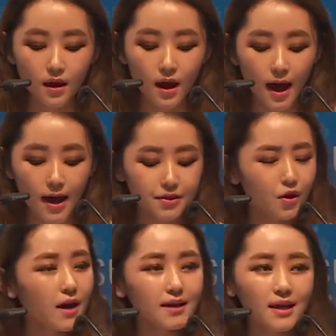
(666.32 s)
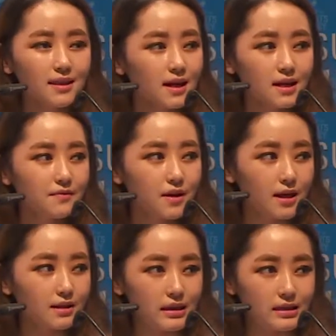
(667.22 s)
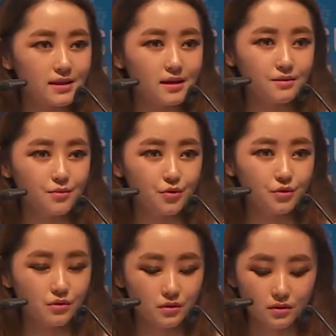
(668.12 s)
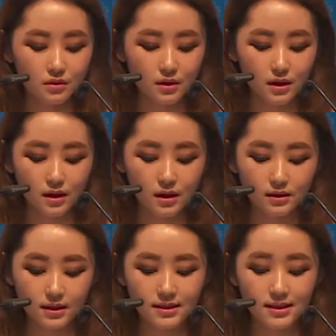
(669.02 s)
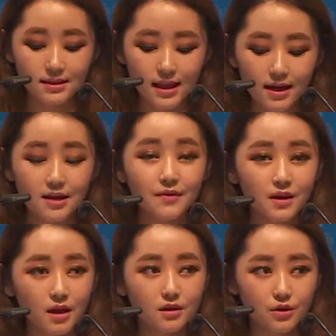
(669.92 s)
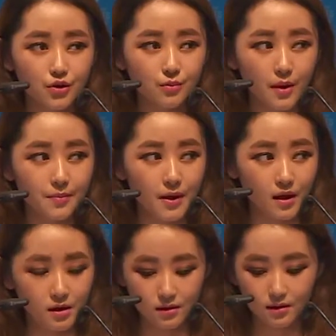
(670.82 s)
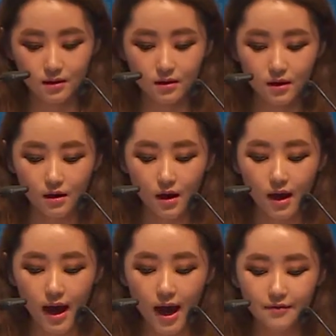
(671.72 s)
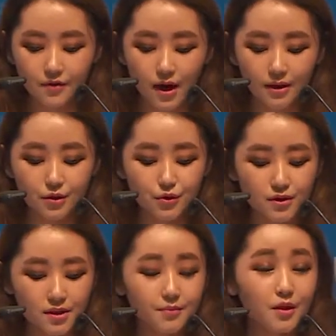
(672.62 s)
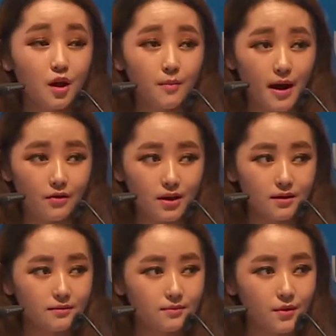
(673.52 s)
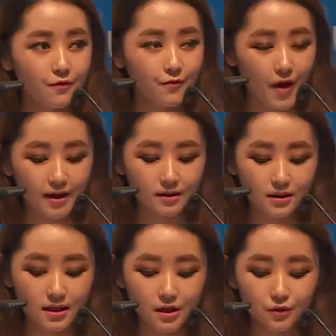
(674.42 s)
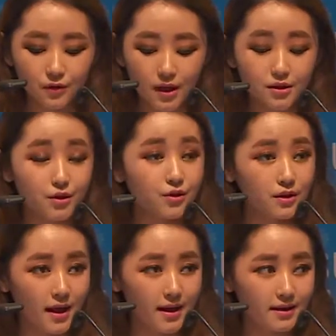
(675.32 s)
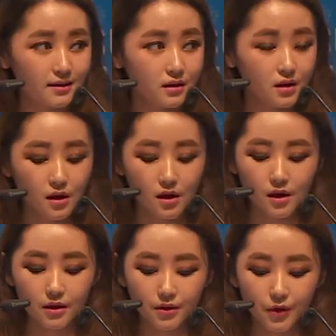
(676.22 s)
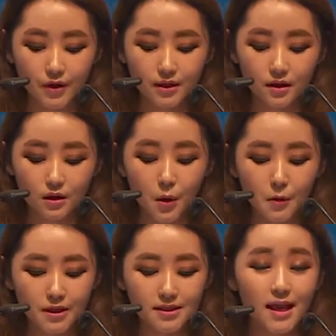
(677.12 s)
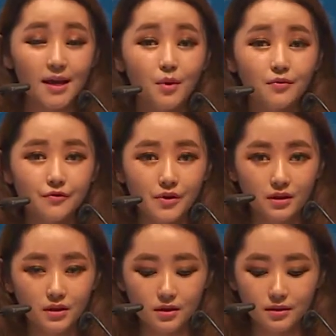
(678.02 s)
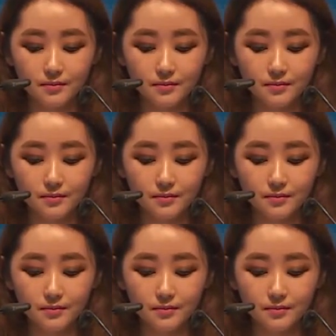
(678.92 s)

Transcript: I thought I cannot live like this anymore. This is not living like a human being. I've got to do something about it finally in 2009, during the coldest time of winter.